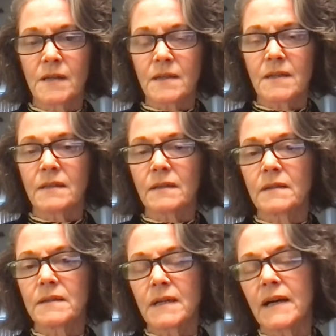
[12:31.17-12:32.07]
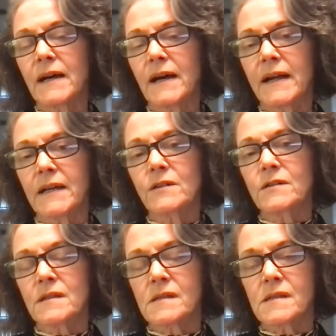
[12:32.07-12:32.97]
the higher
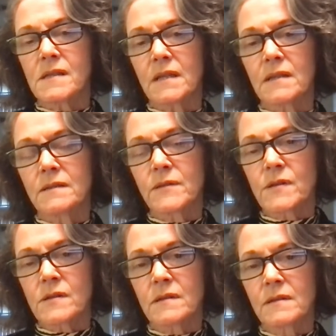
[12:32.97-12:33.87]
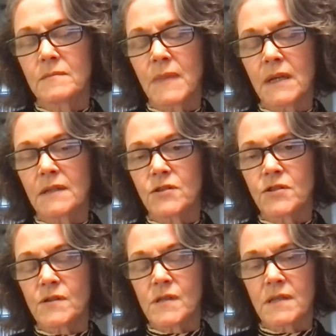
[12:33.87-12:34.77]
the sales
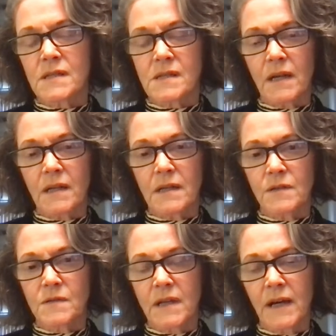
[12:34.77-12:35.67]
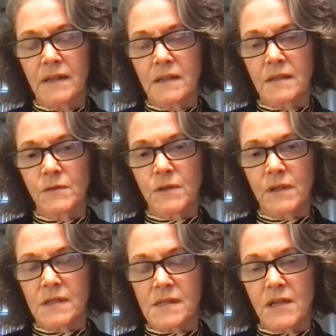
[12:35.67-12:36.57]
managers and executives got in the
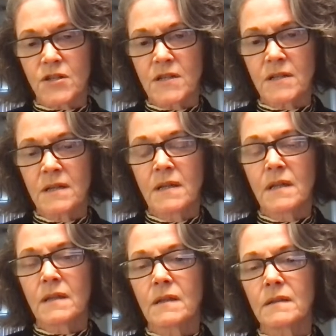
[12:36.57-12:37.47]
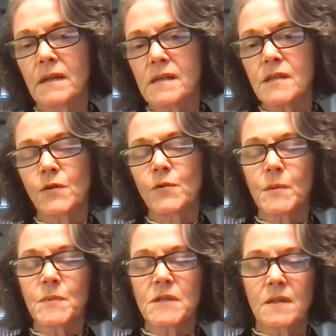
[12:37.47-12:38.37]
organization, the less
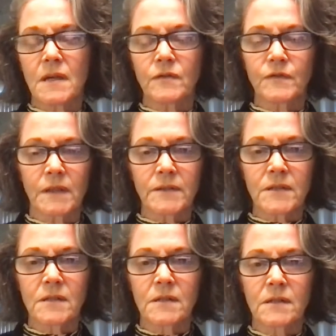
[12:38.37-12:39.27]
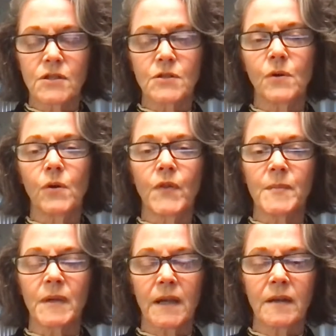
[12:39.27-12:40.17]
equipped they felt to hold
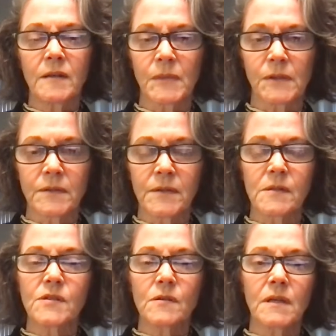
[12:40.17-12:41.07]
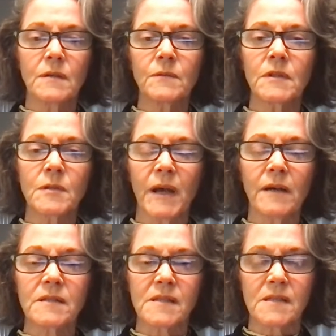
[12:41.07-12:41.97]
them accountable. So they weren't
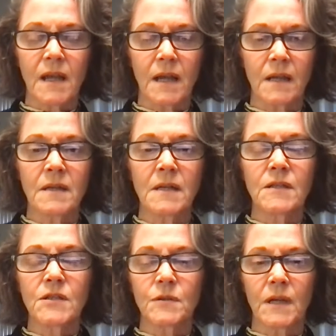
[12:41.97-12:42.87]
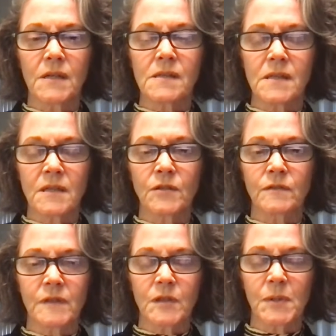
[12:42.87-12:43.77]
about to say to a senior
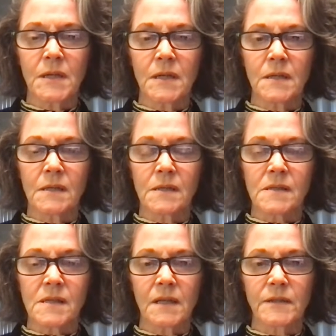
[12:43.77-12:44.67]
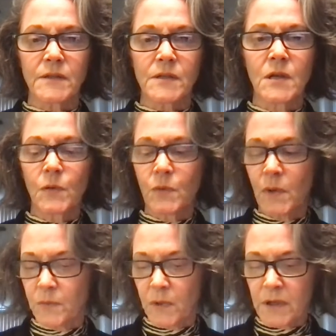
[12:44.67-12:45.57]
VP in sales,
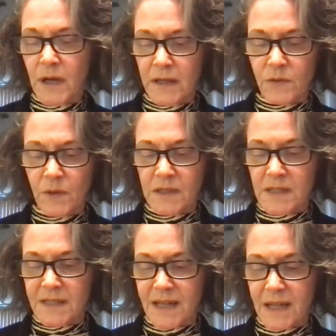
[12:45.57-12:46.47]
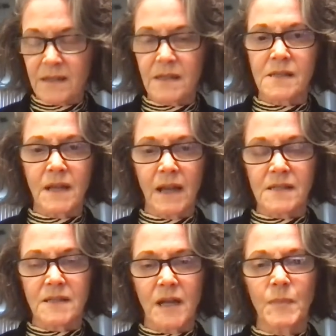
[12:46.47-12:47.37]
well, we're not going to take this
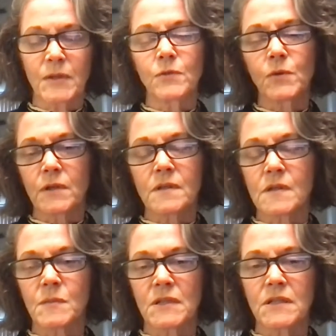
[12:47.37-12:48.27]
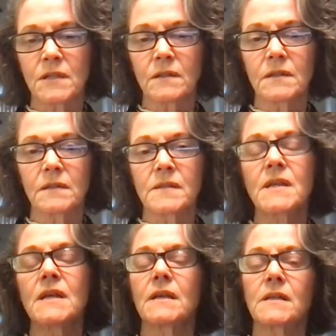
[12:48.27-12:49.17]
next step and order these materials
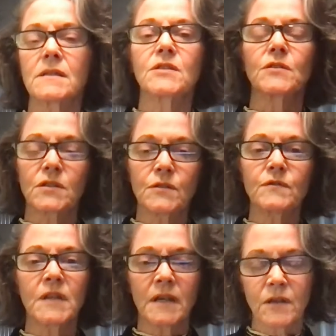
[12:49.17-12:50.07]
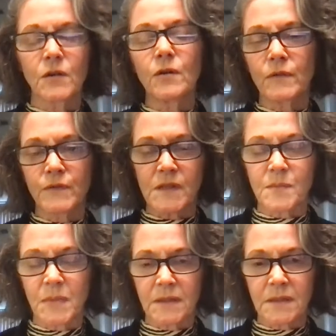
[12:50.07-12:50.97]
until you've done the whole
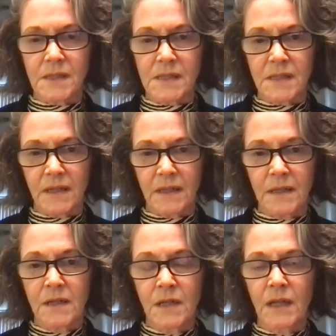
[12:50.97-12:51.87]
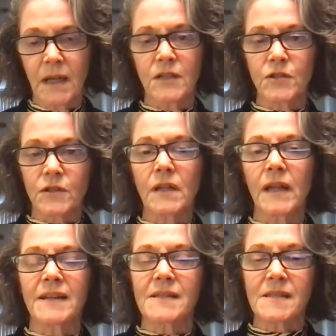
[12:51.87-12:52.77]
feasibility study and your
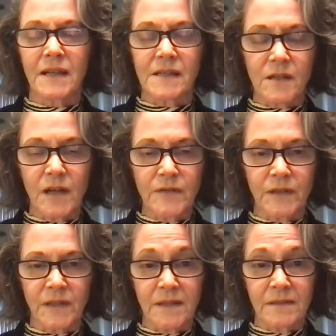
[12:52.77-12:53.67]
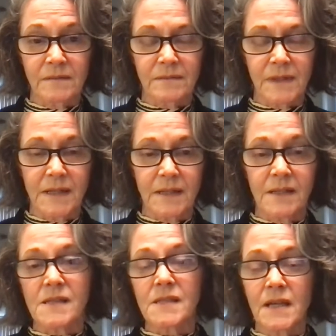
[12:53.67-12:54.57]
client signs off on it, right?
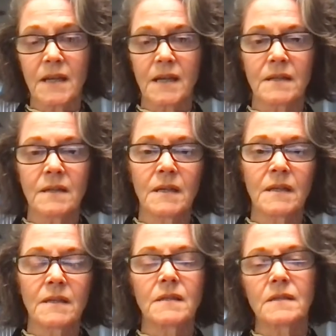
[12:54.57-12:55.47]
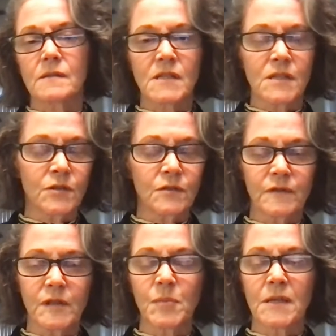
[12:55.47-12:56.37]
Instead, the senior
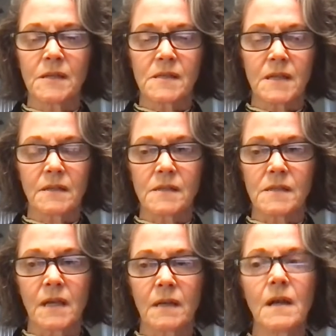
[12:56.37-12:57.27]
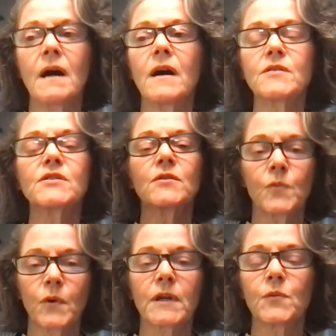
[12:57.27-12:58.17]
VP in sales said, oh, don't
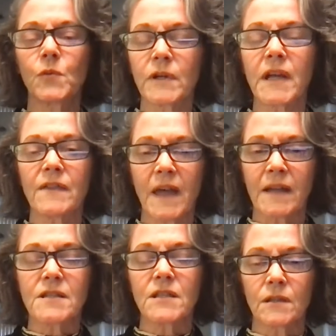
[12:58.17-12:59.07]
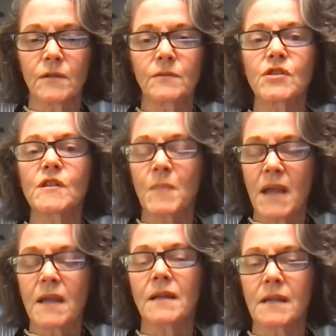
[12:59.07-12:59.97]
worry, we'll get that to you. Just make an